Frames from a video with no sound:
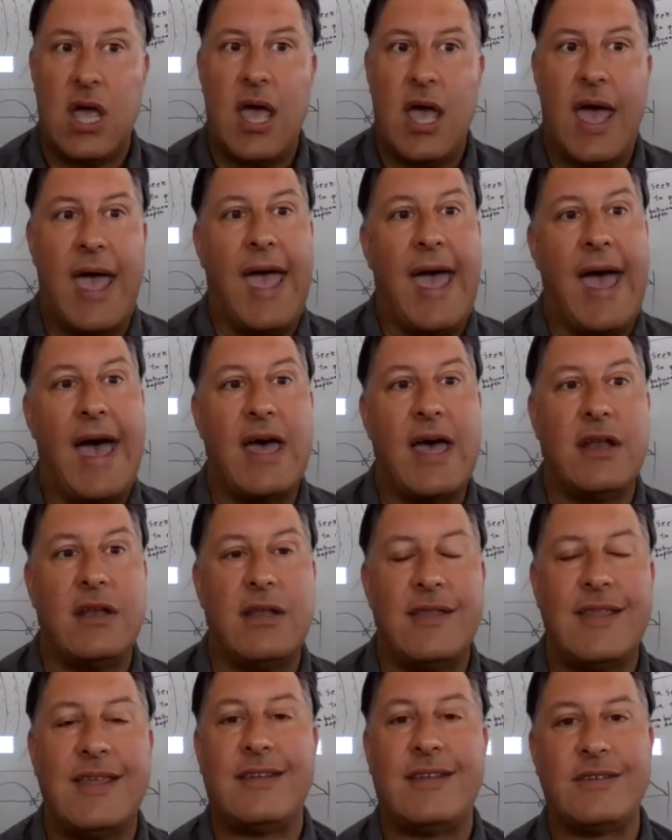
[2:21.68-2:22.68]
And
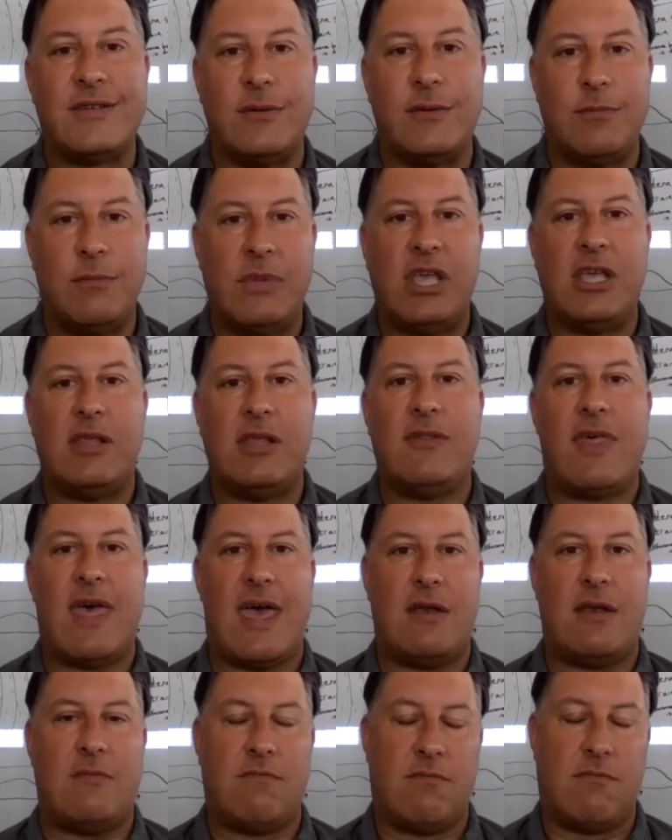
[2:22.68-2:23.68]
that doesn't mean
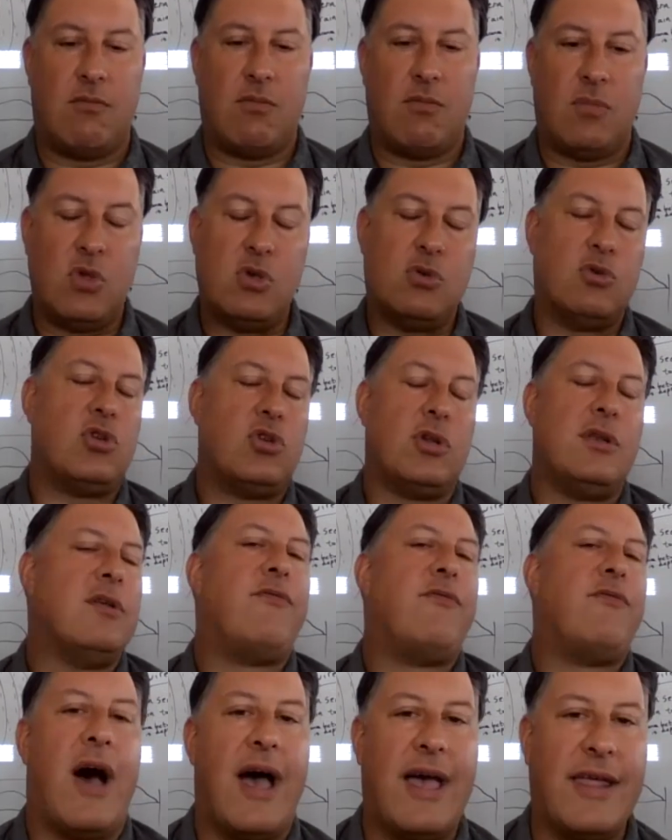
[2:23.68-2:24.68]
that you should
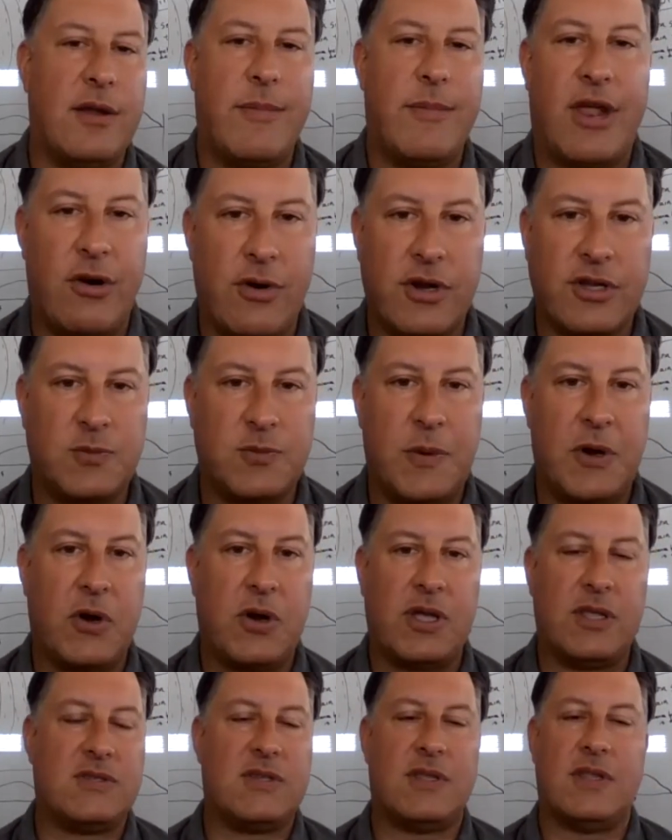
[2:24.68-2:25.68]
define a better
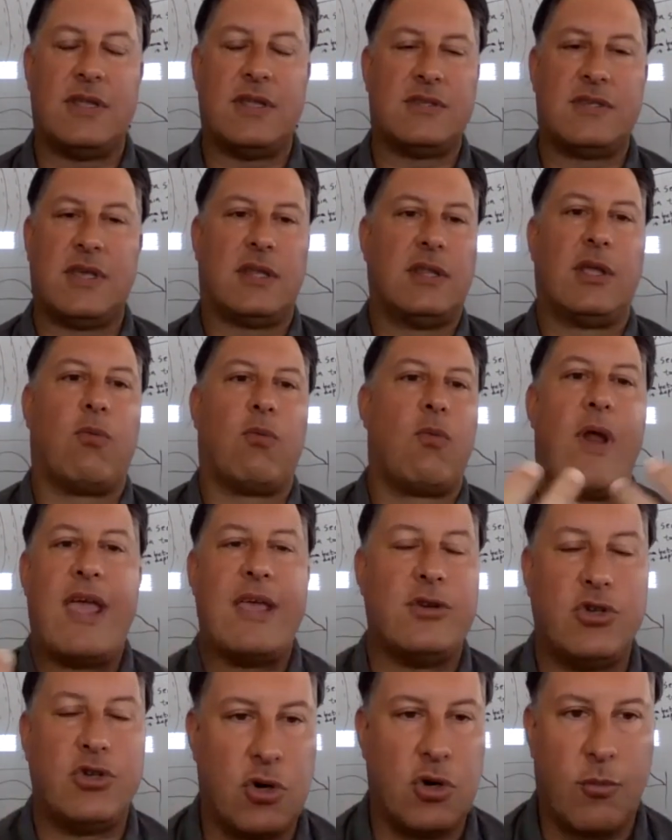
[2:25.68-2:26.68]
experience and then suddenly
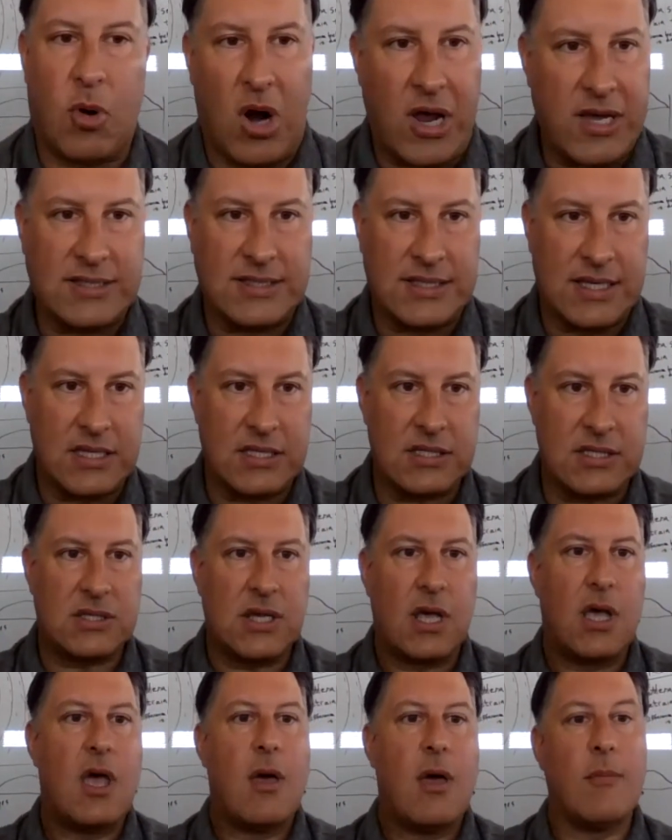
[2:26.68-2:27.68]
raise your prices.
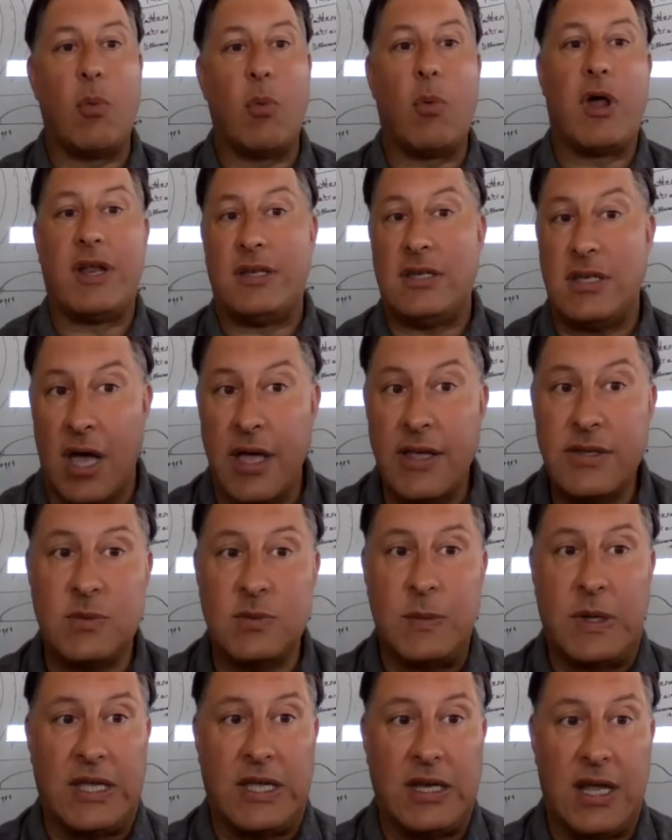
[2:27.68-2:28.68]
But what it does
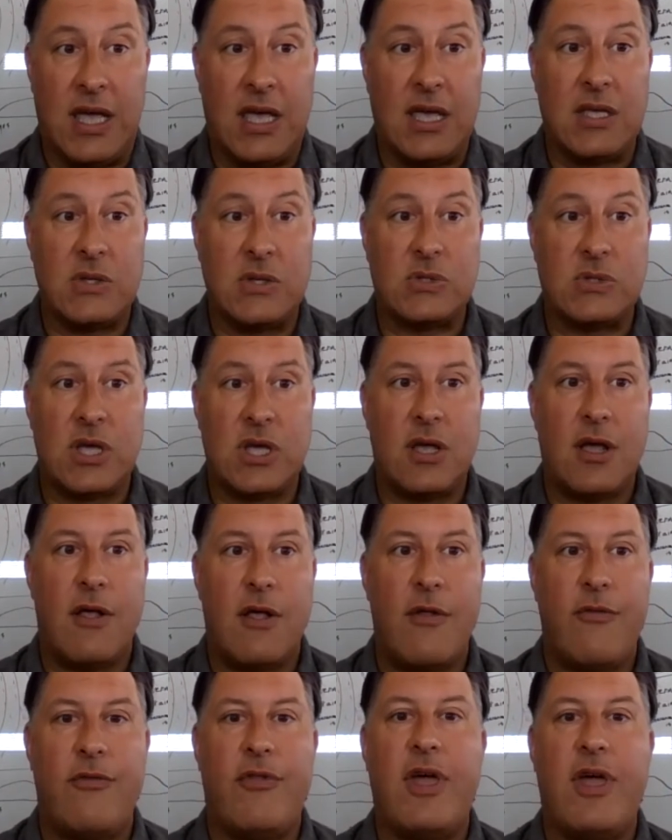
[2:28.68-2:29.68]
mean is
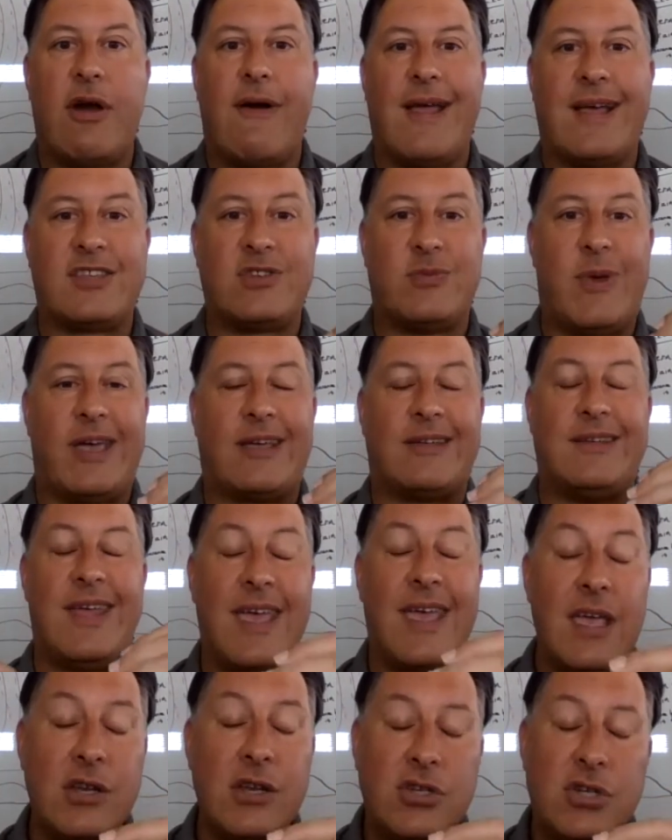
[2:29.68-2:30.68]
their
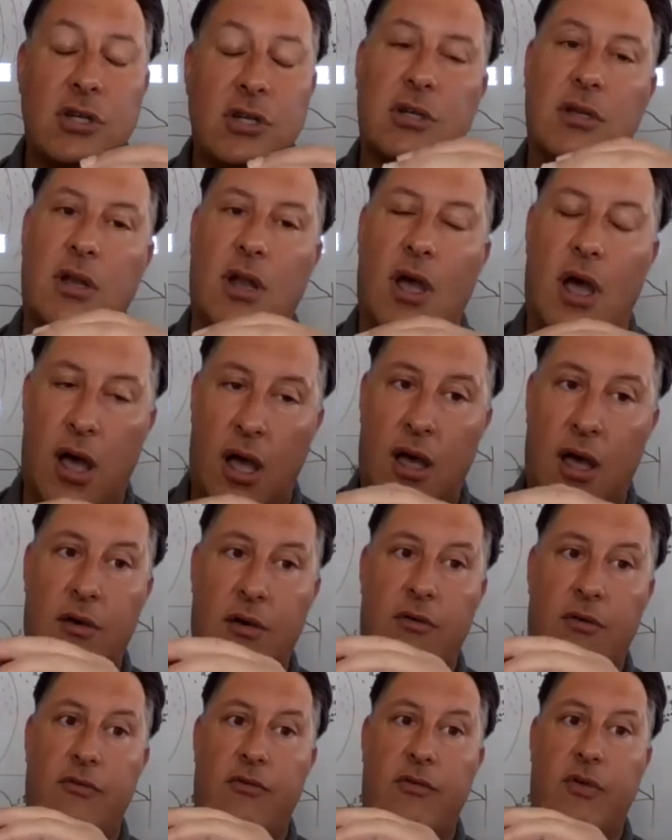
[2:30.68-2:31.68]
expectation
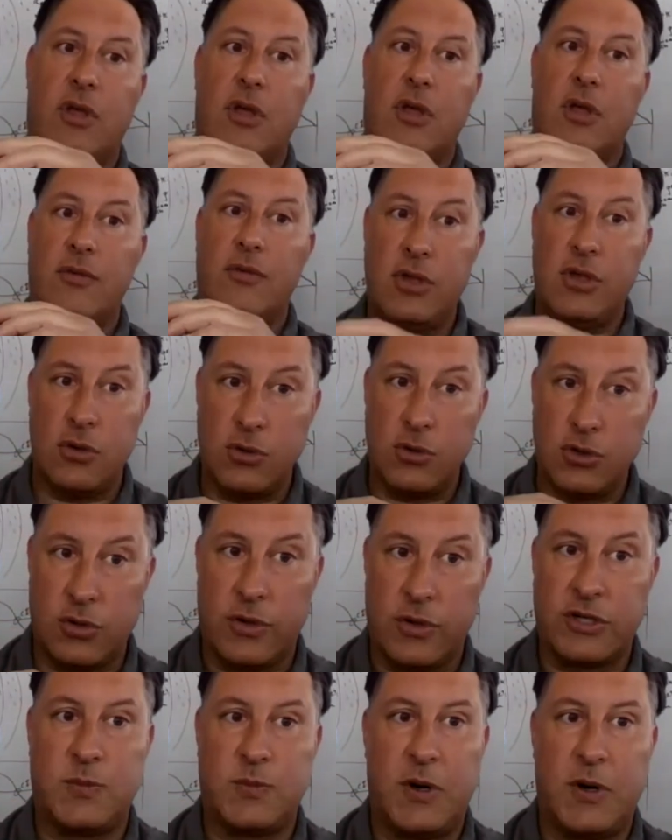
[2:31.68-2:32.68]
of the user
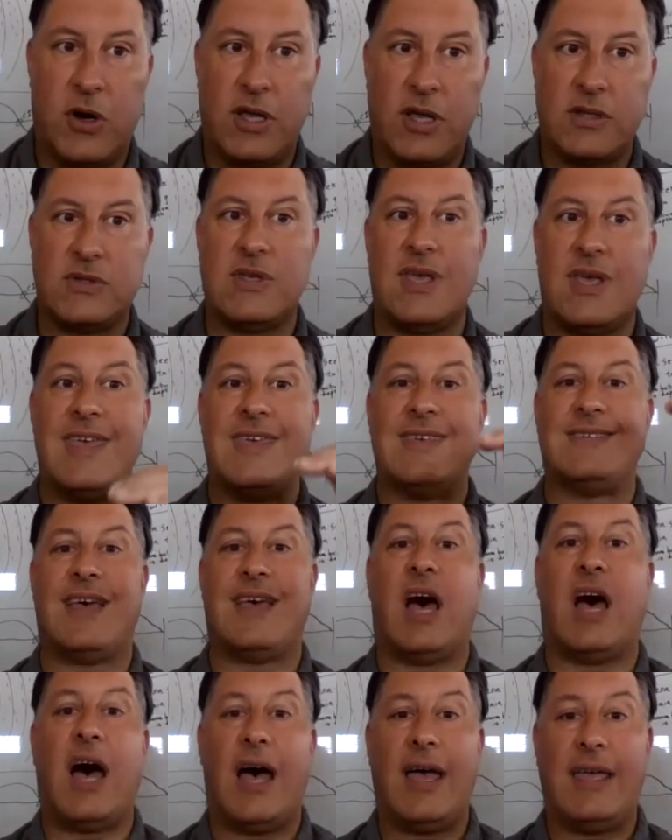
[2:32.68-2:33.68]
experience is
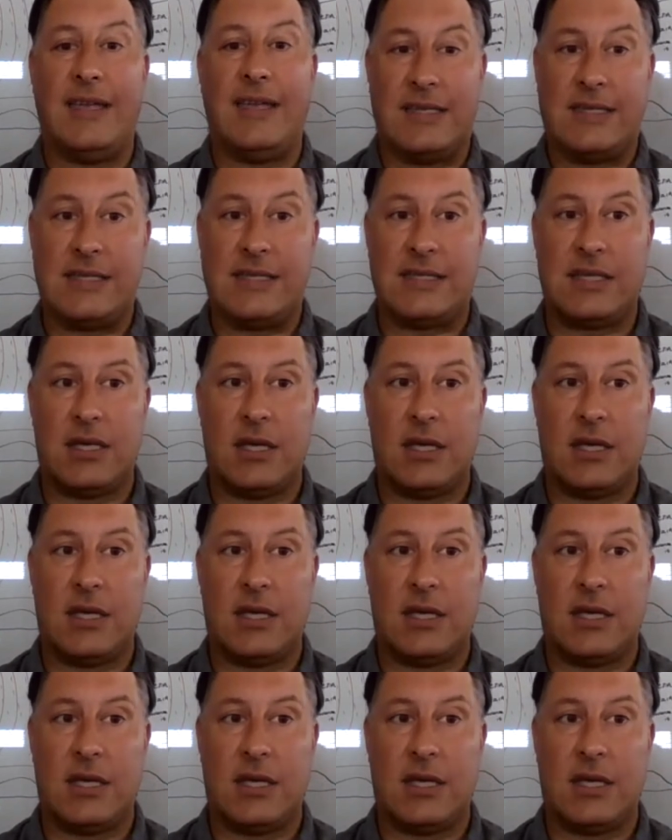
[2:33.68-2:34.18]
heightened.